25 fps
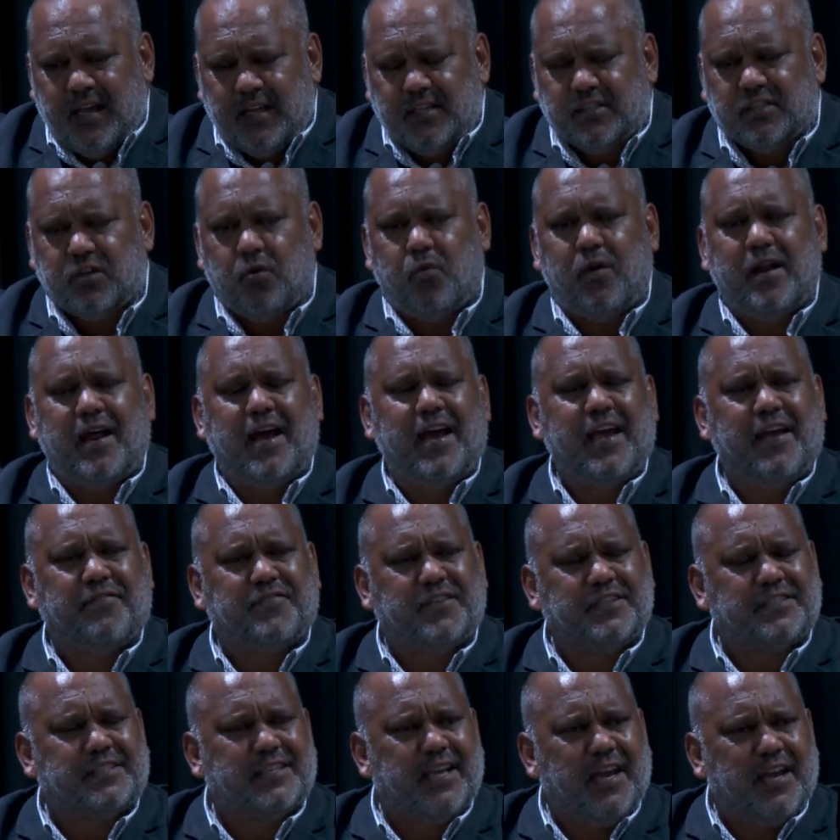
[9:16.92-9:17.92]
So what I have
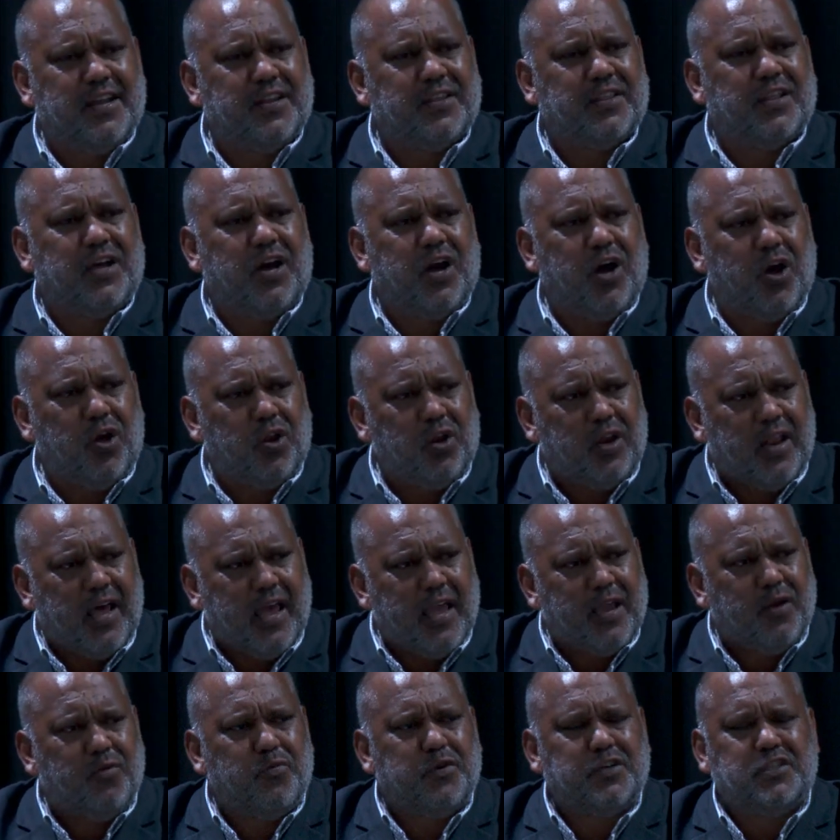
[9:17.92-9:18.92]
to say to the whole
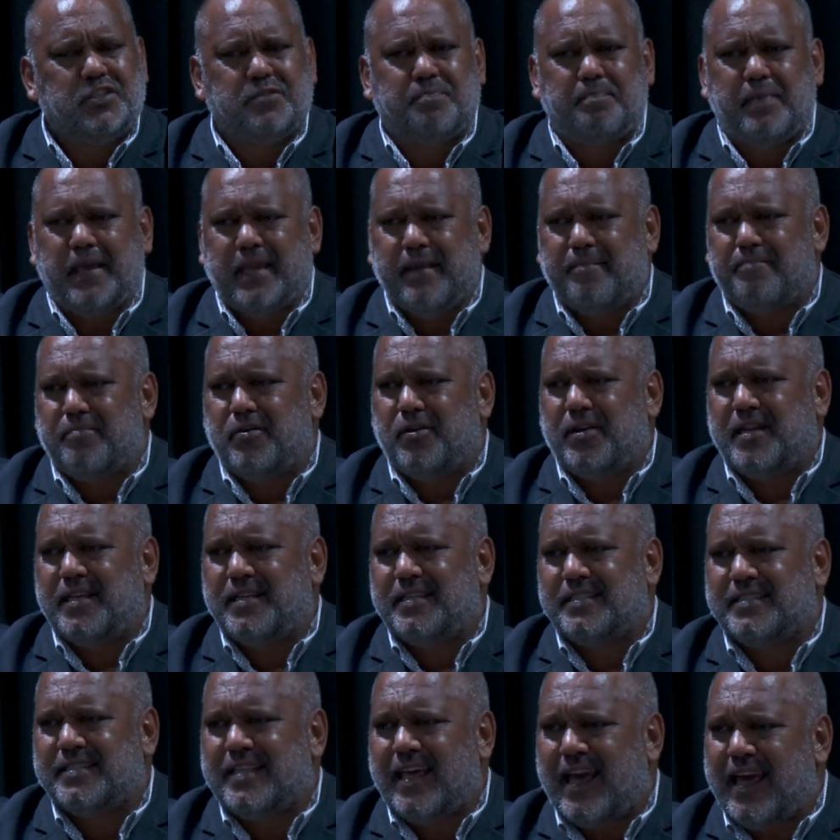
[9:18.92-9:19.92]
language people
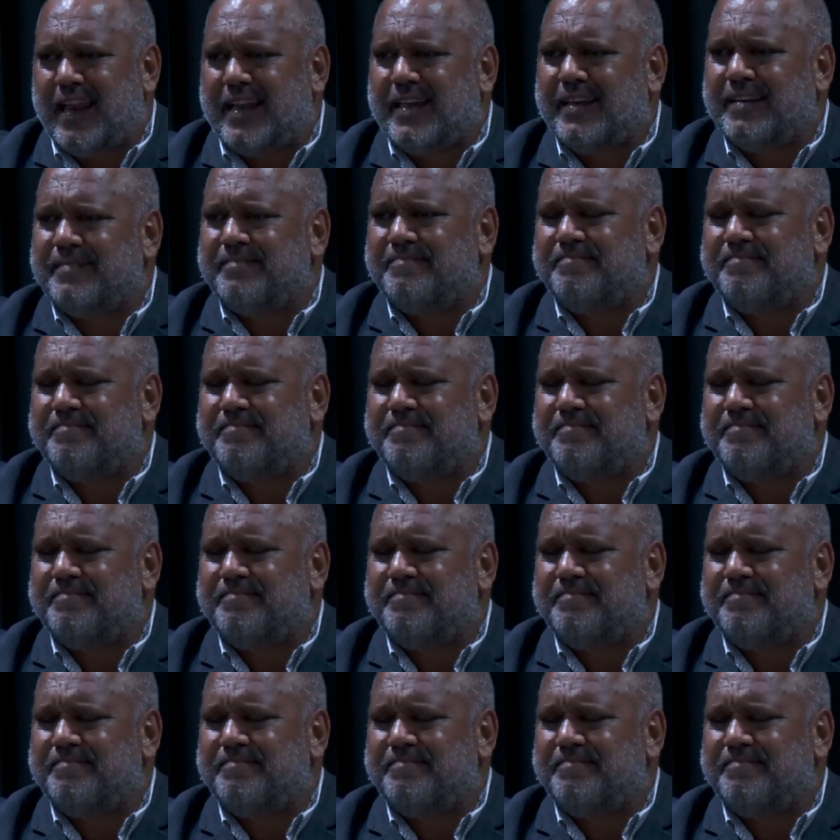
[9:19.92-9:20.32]
is that,